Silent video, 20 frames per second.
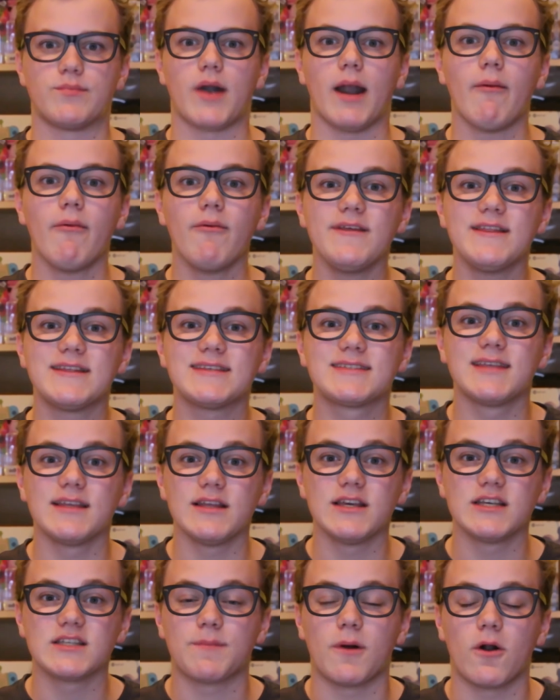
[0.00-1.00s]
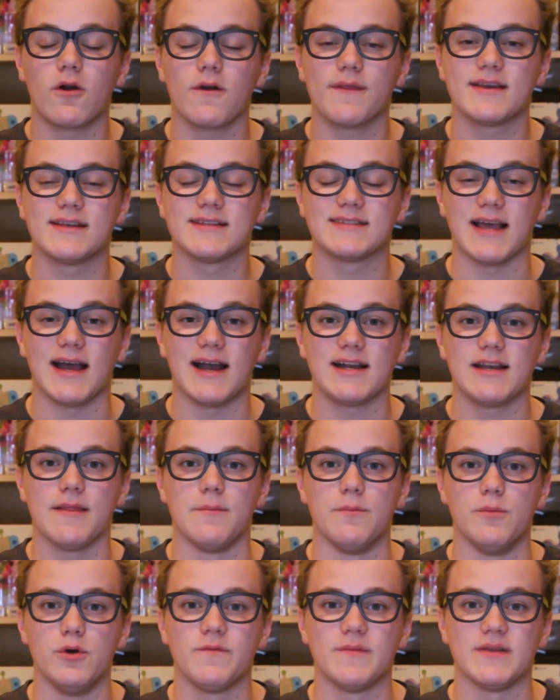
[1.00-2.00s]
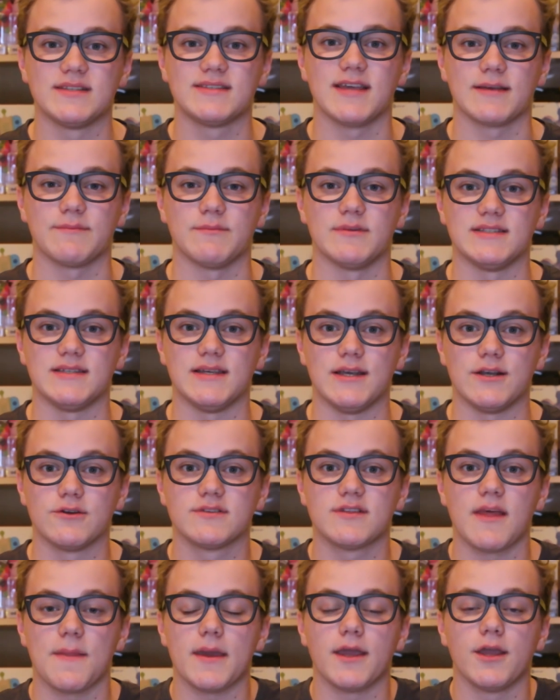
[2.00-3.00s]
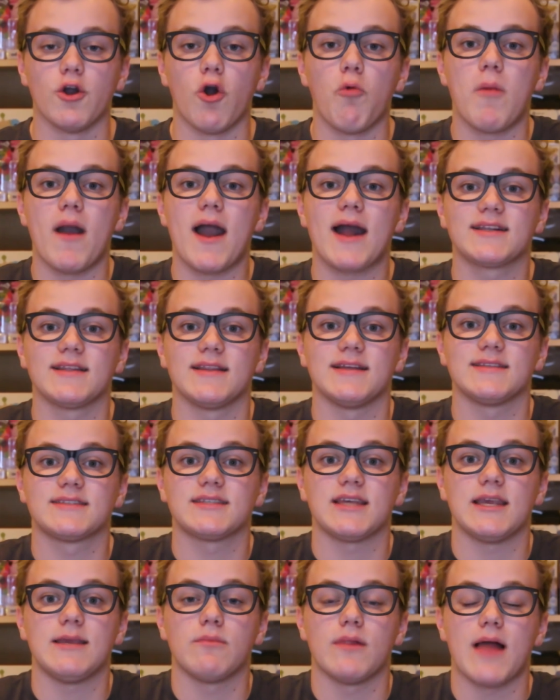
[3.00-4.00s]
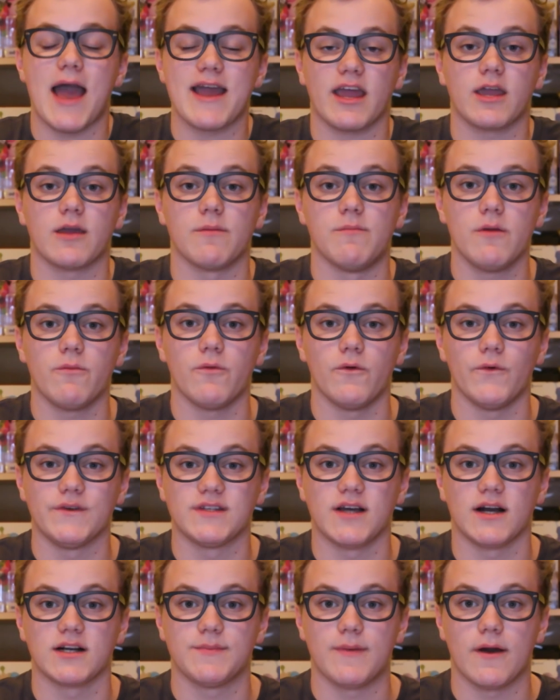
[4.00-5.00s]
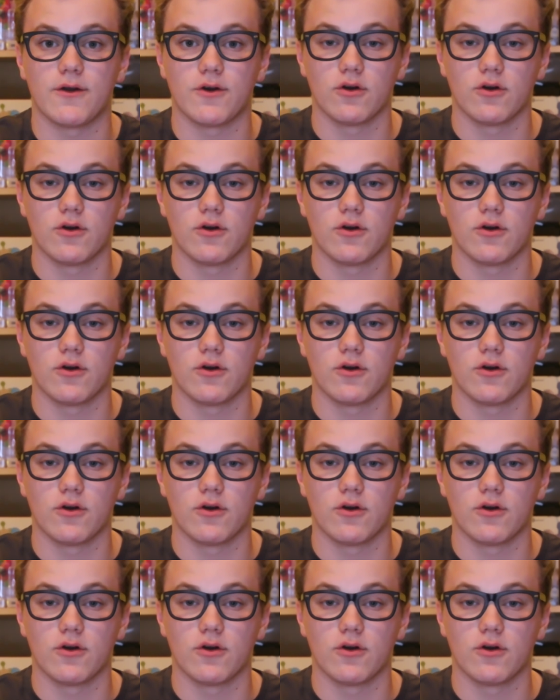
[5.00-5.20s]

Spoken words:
Probably the silliest part of the design and the movement segments here is that they go back to that same lack of commitment we talked about